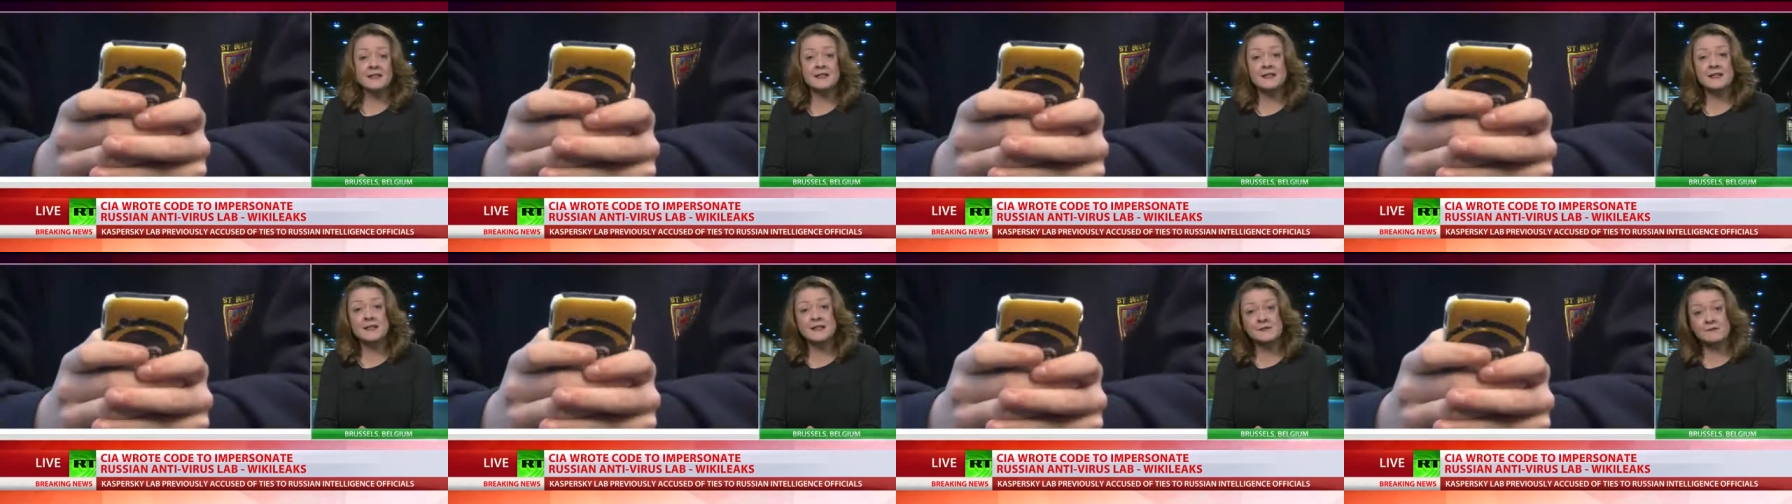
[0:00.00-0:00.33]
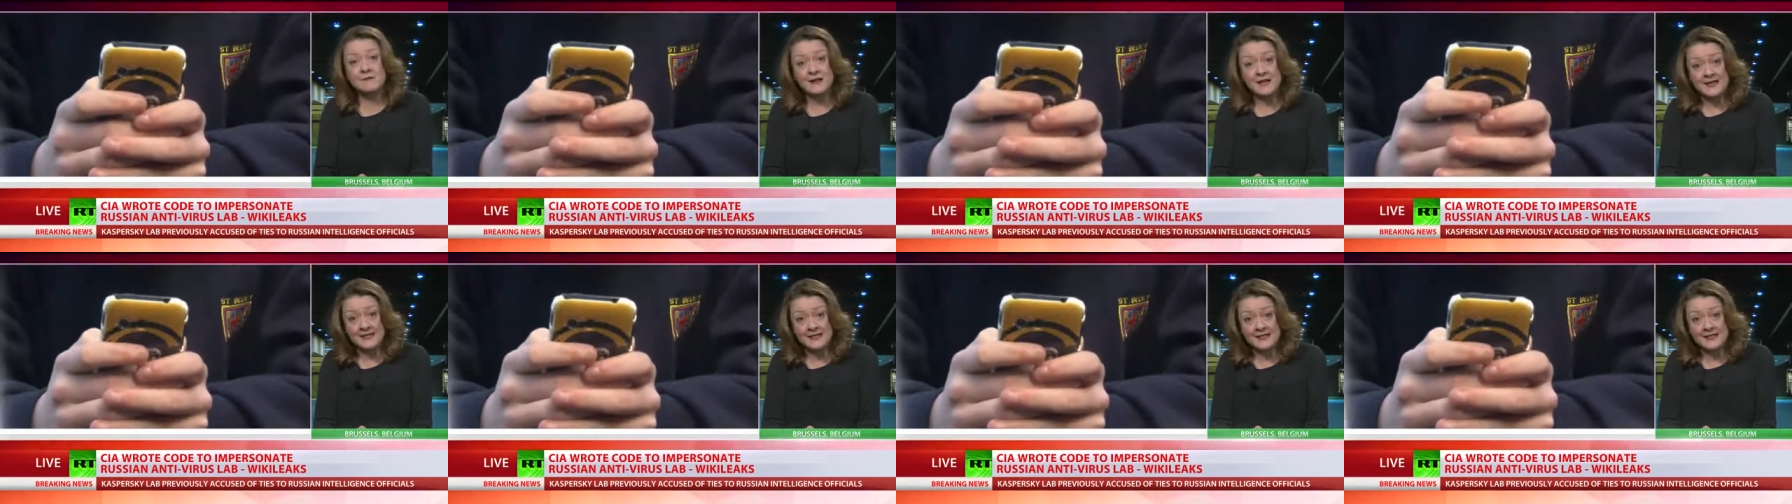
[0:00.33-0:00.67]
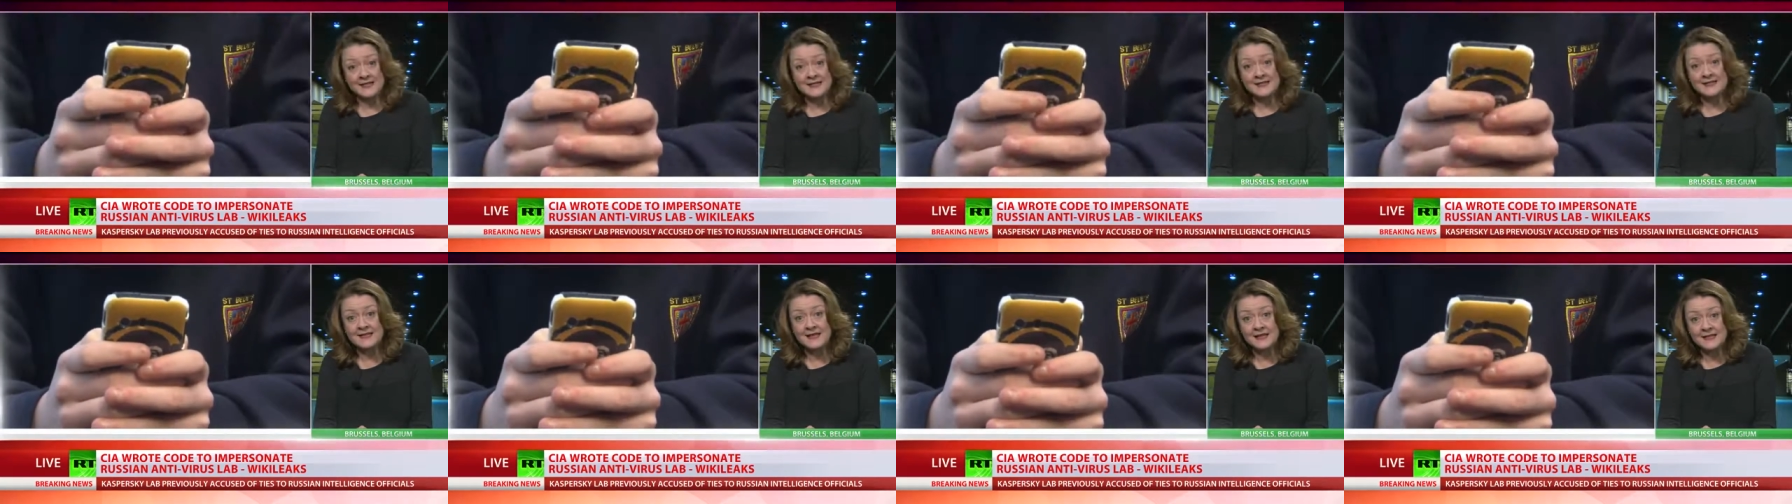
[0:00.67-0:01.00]
the
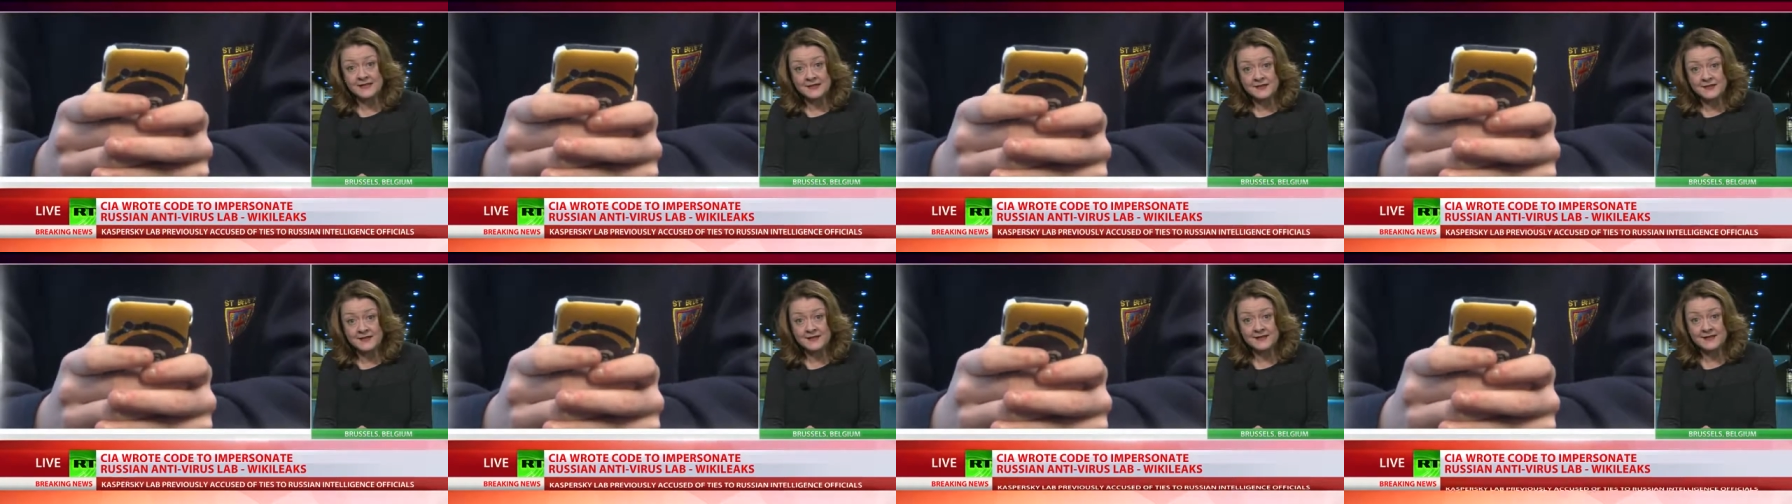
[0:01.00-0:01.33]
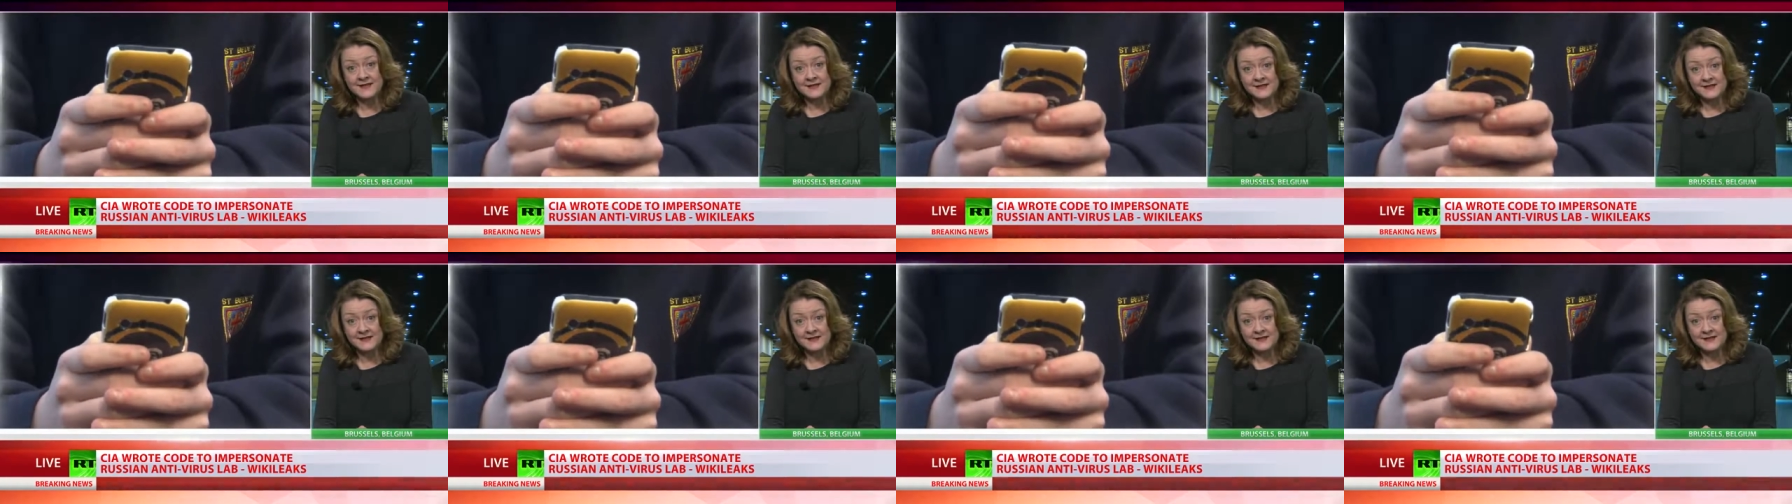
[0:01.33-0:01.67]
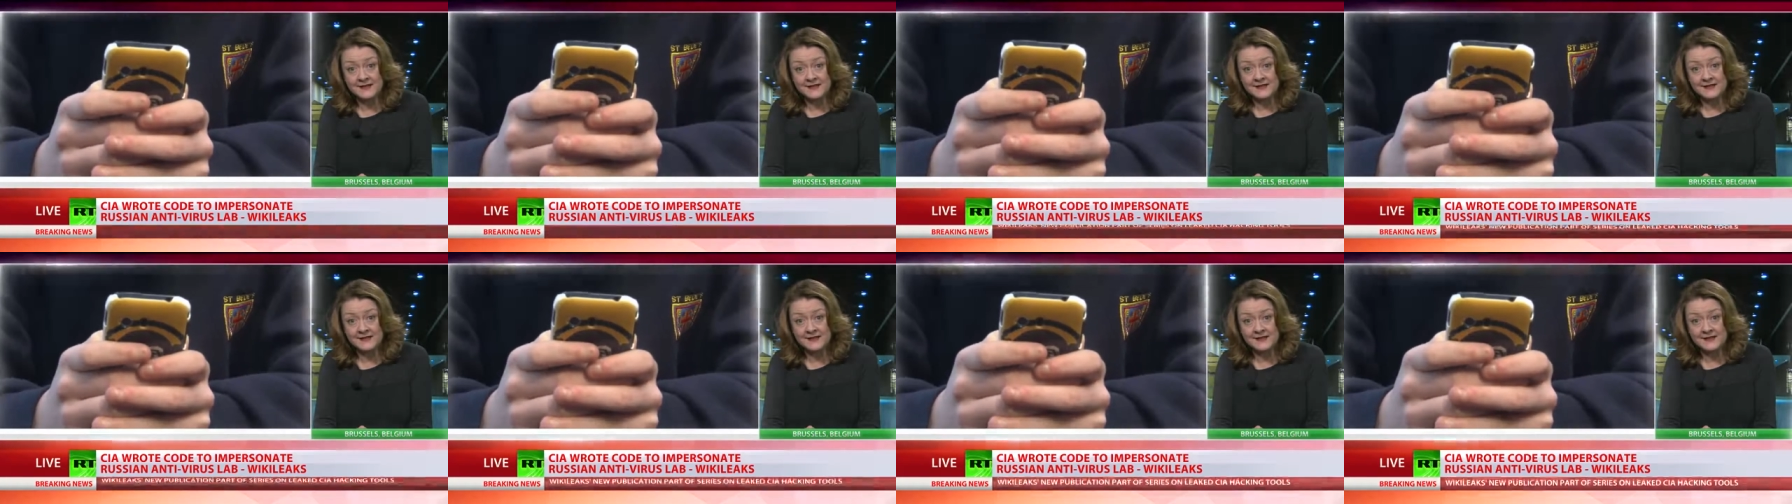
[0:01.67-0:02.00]
Israeli intelligence
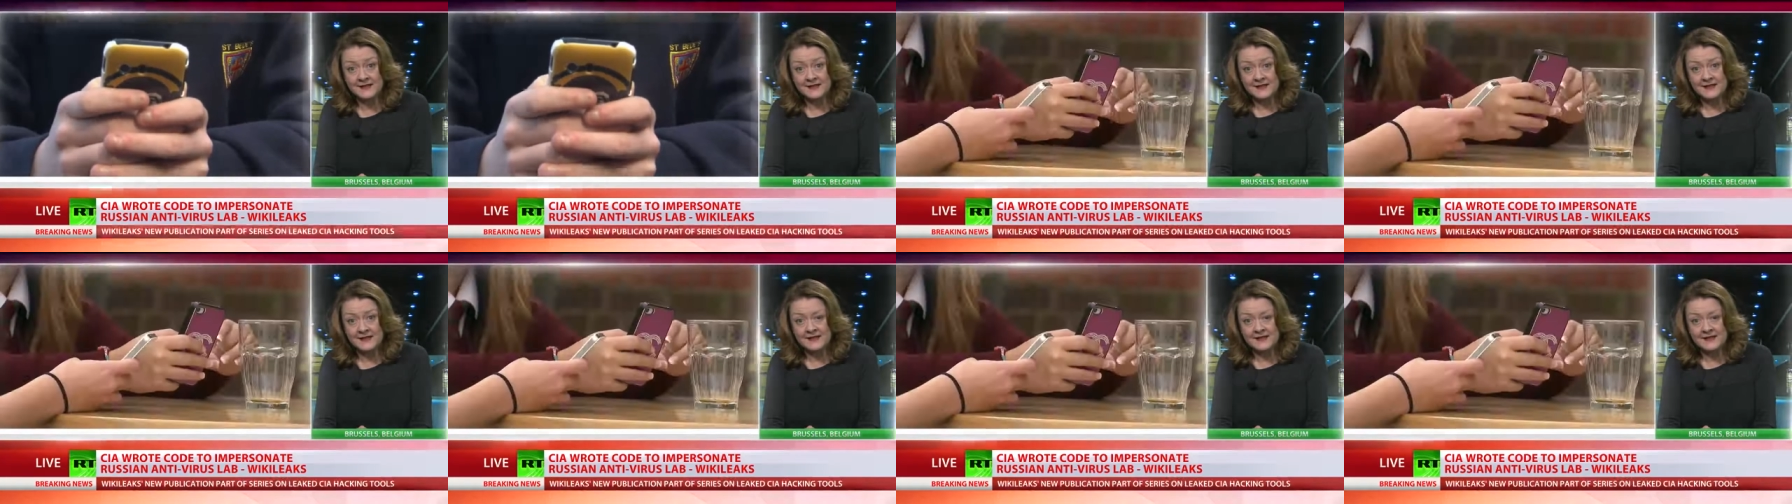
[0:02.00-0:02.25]
agencies.